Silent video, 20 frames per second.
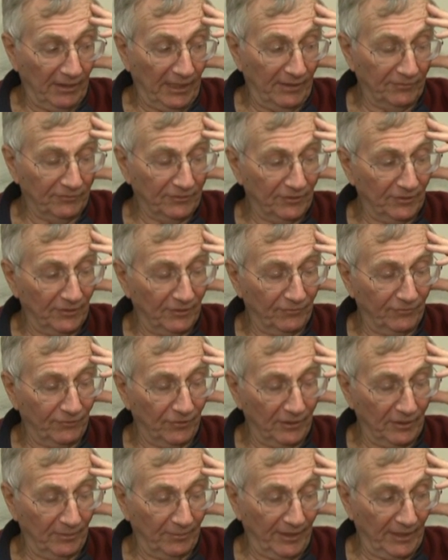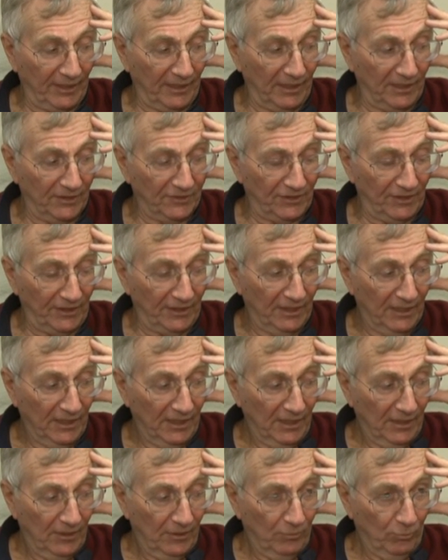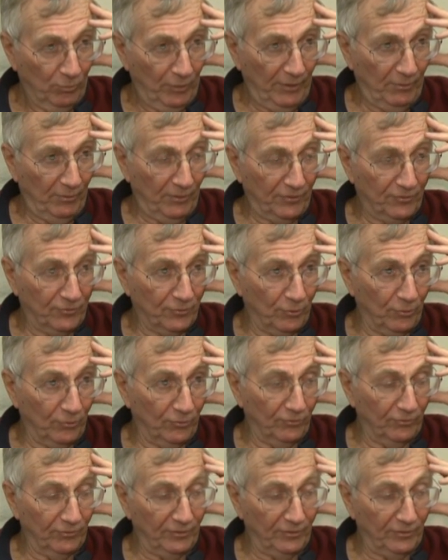After the fall of Benghazi, we withdrew.